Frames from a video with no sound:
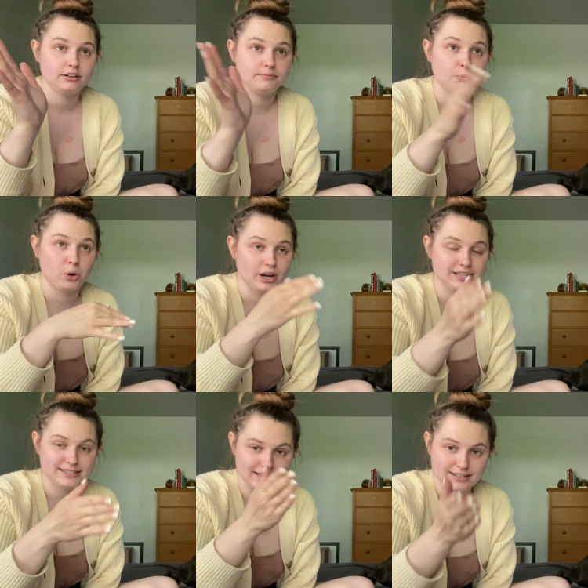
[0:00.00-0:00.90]
more
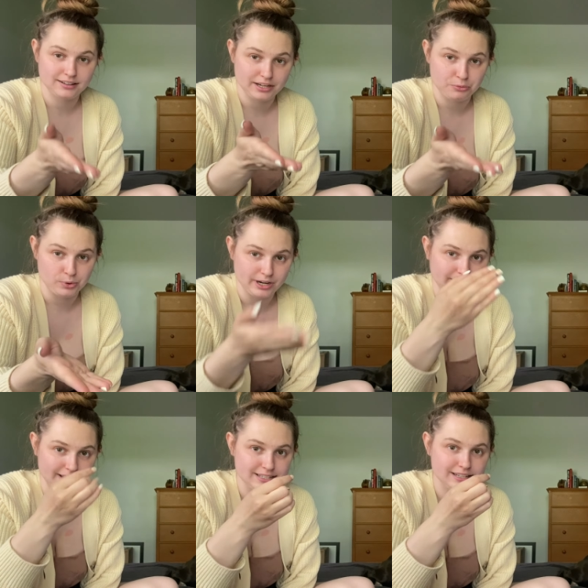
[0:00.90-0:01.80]
consistently
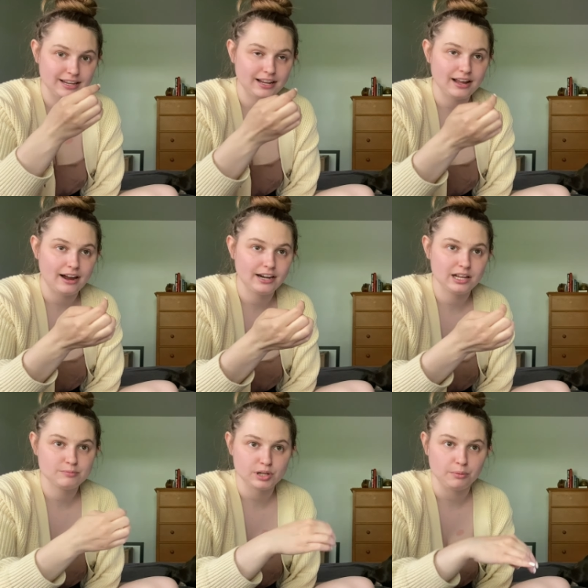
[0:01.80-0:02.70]
relisting
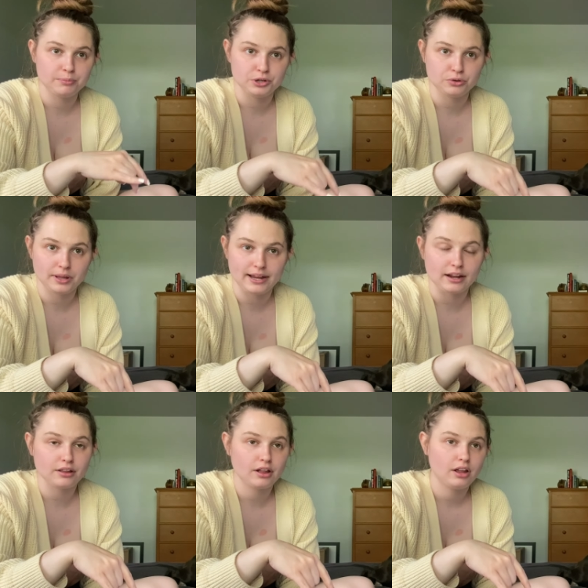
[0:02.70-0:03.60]
items. I'll do
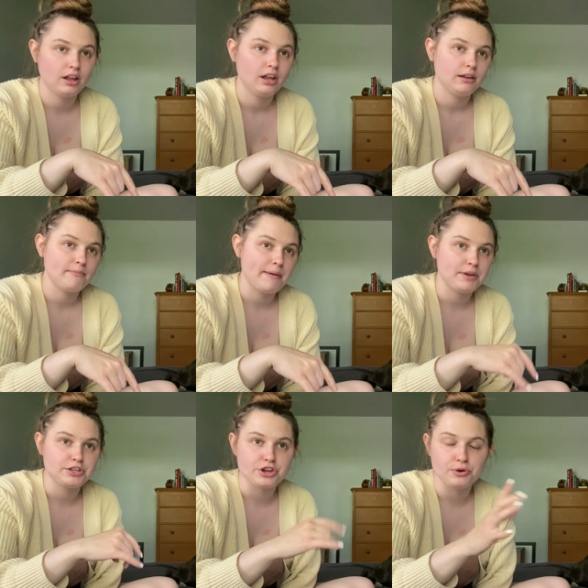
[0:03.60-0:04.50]
like
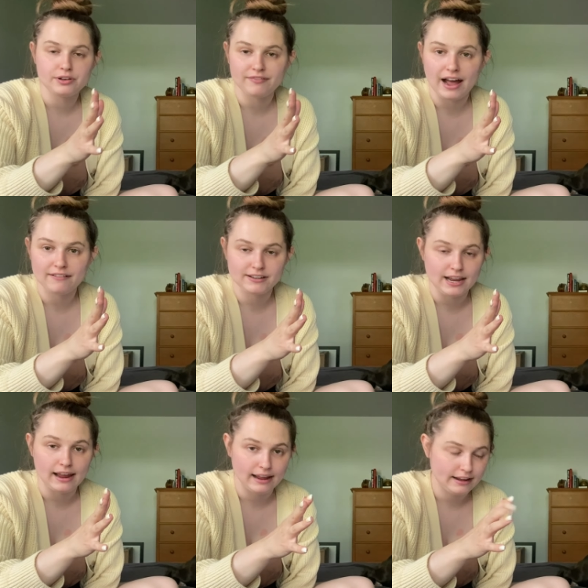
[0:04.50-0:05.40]
maybe two to five a
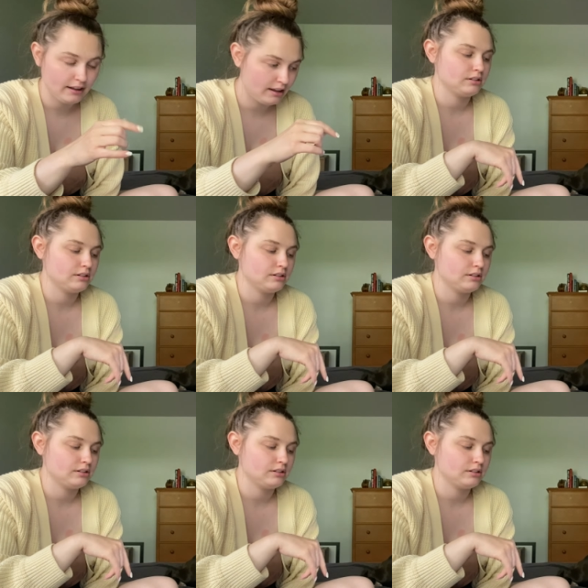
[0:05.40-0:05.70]
day.